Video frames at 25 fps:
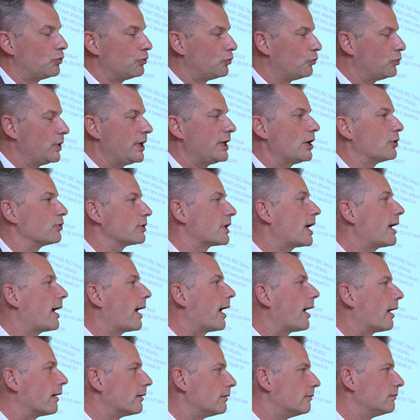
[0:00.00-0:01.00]
we don't
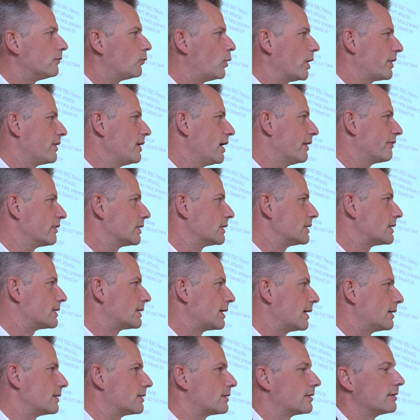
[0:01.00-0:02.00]
care what the evidence
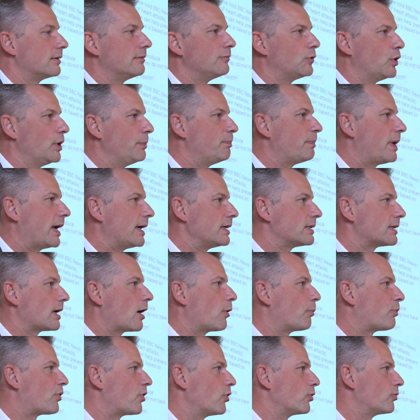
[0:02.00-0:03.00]
says. We base our
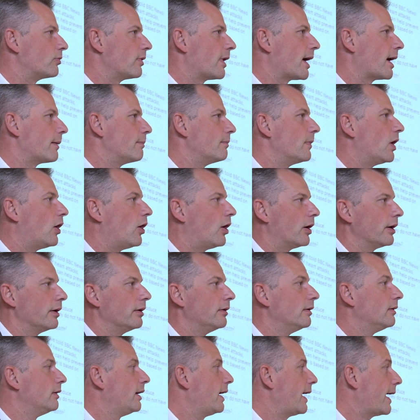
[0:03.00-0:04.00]
program on
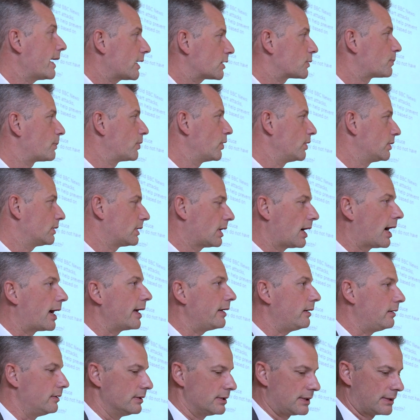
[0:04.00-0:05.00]
expert
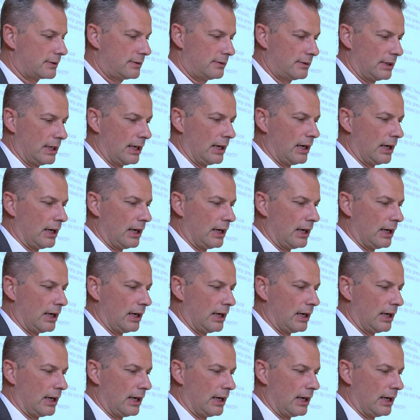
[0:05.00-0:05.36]
guidance.